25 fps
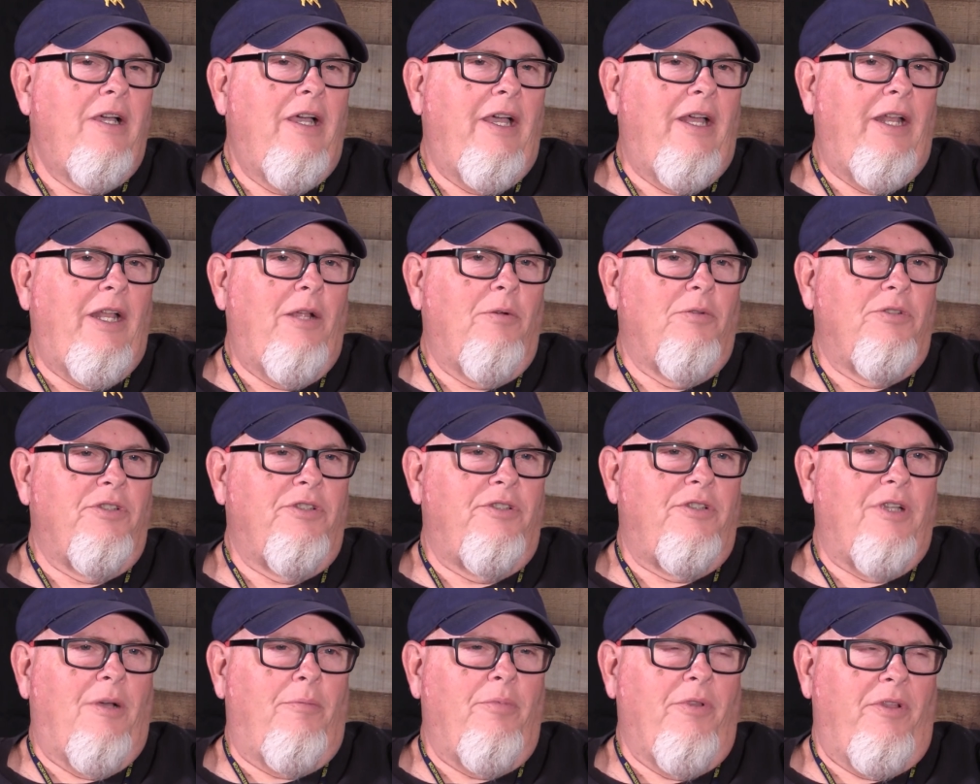and it
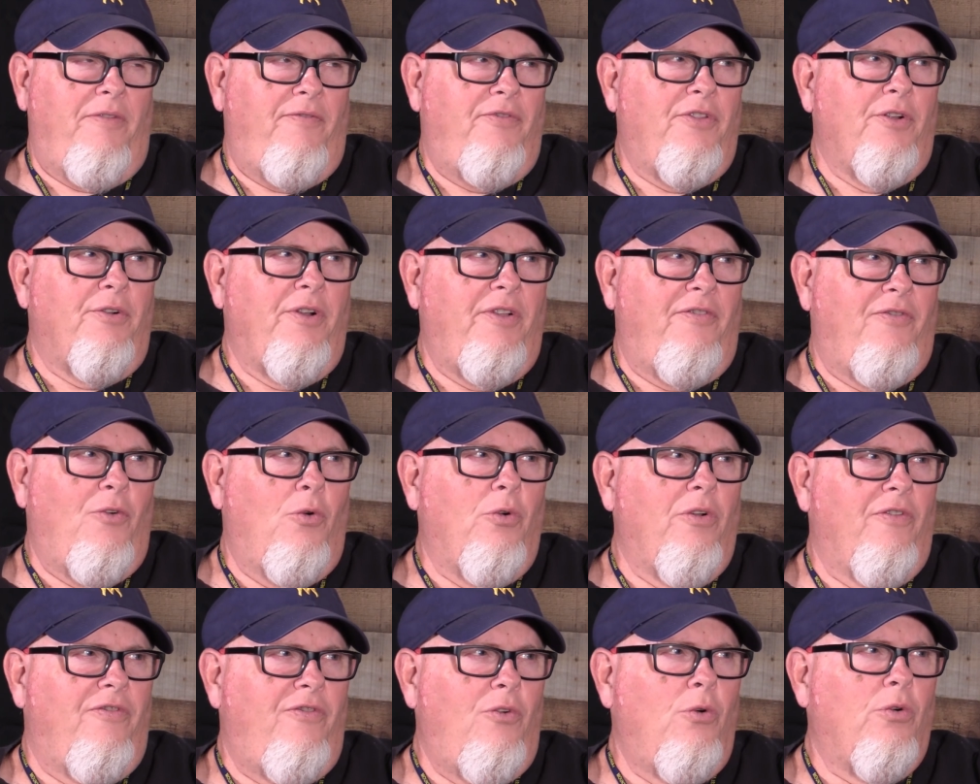was, I believe,
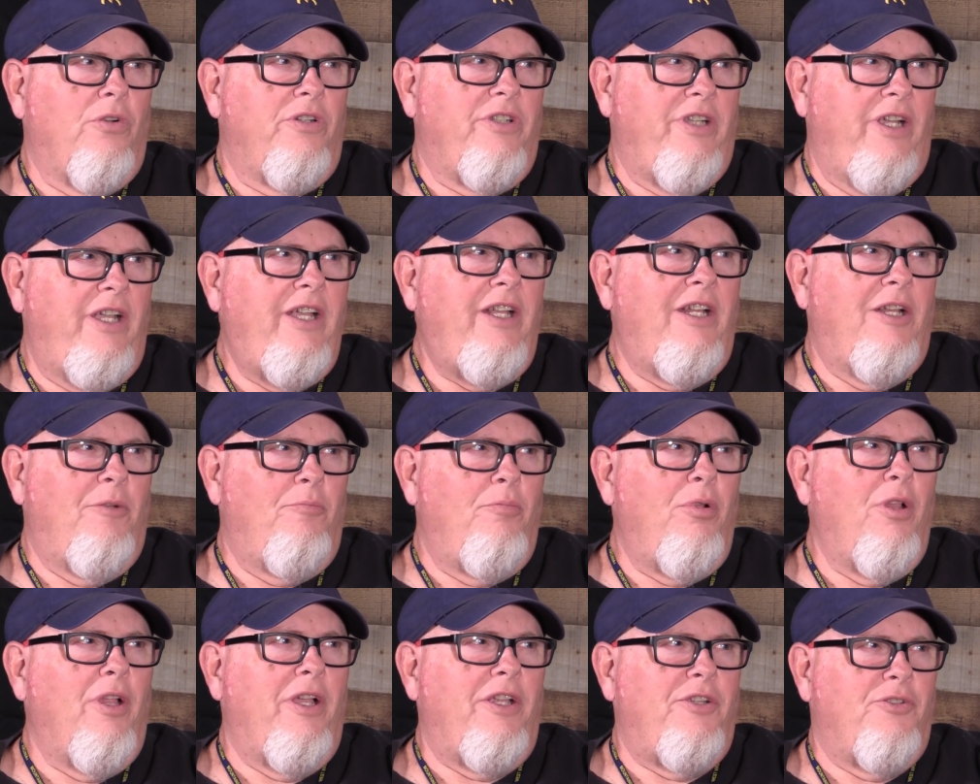34-14
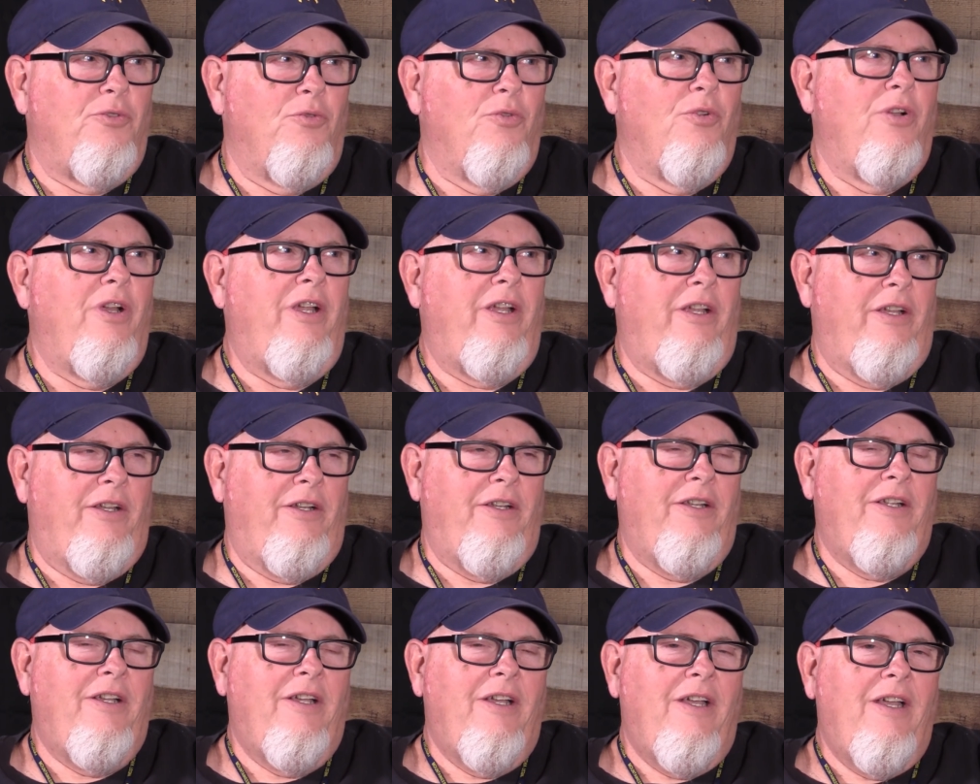and plays
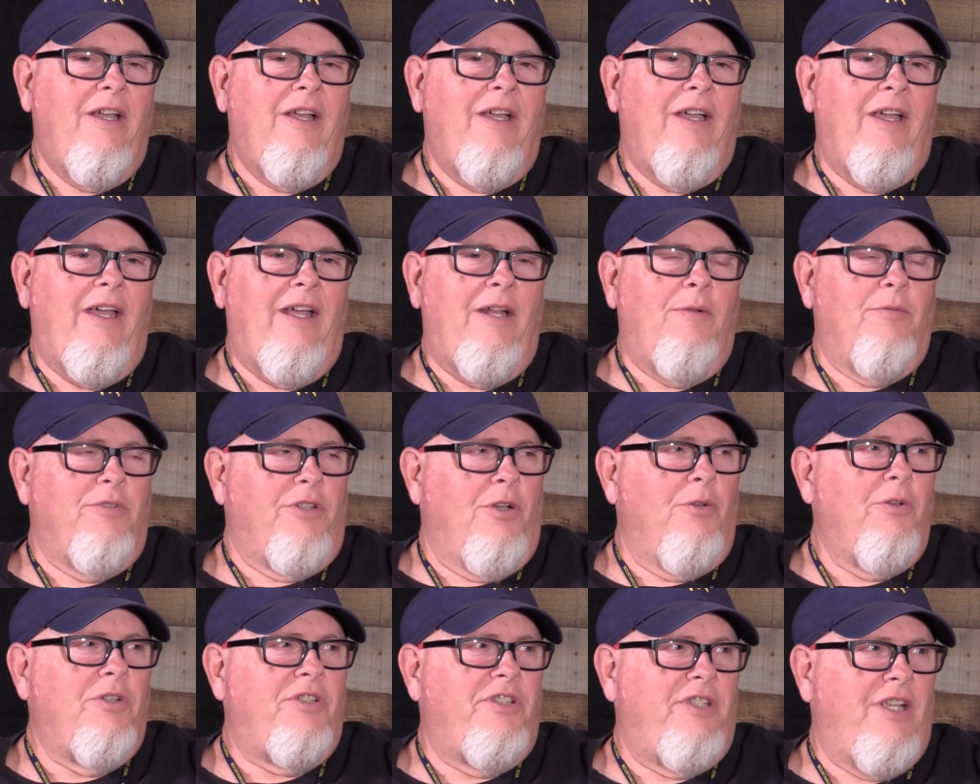ran, and it was
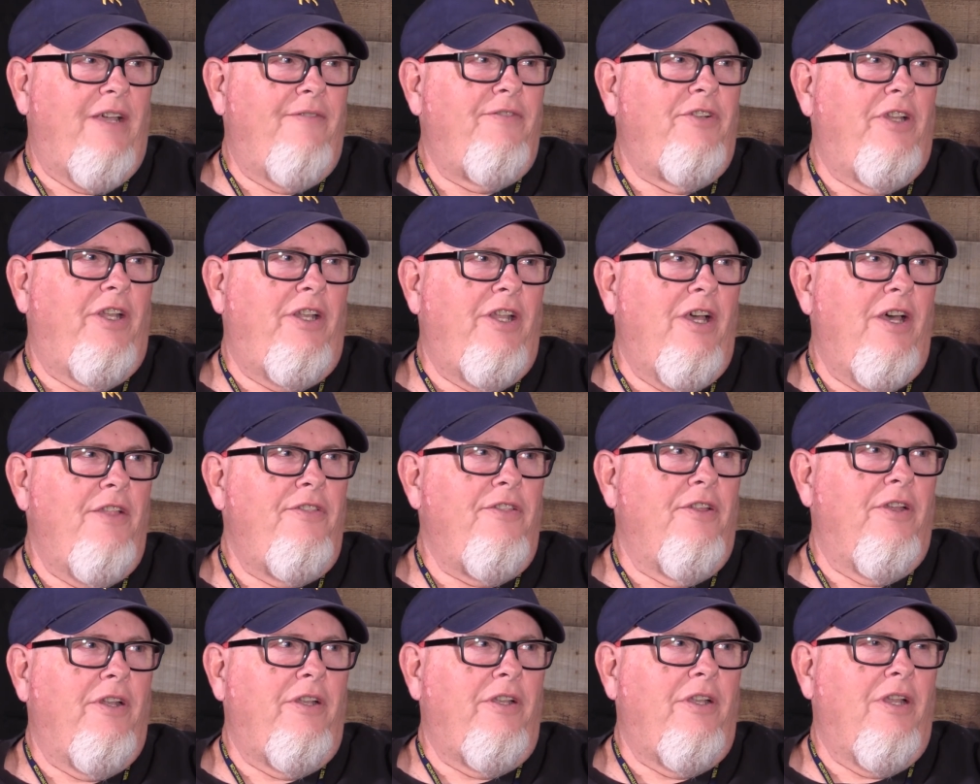only
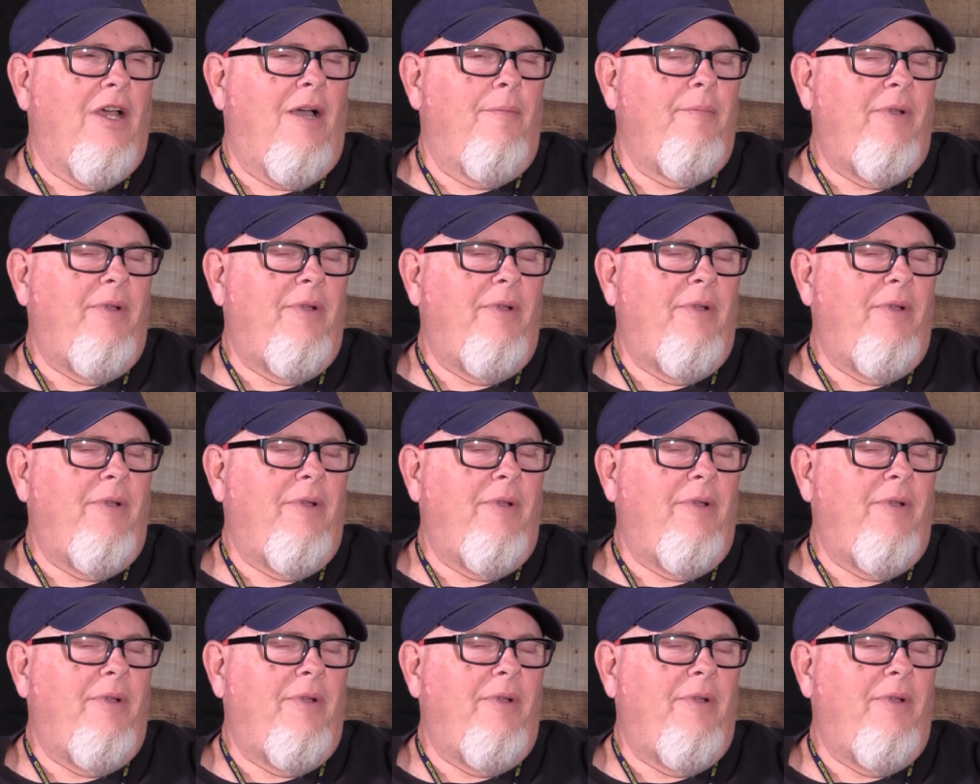7-0.